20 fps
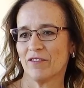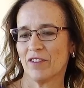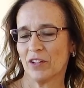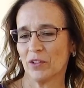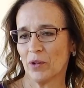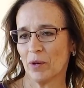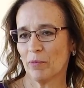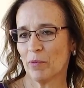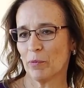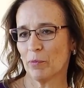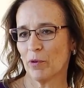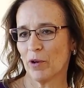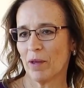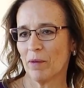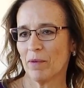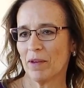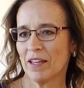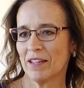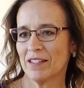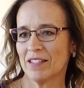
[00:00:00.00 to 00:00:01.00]
follow up
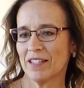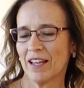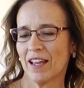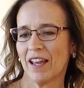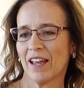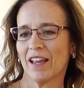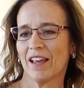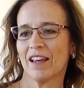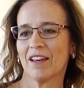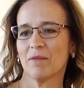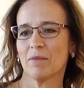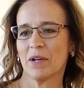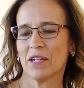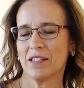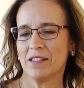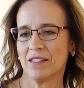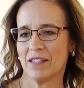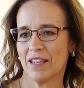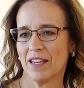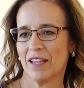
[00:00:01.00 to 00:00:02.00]
appointment, and my
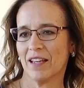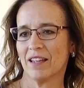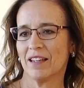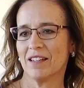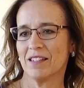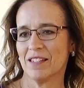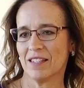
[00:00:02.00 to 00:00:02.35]
scan is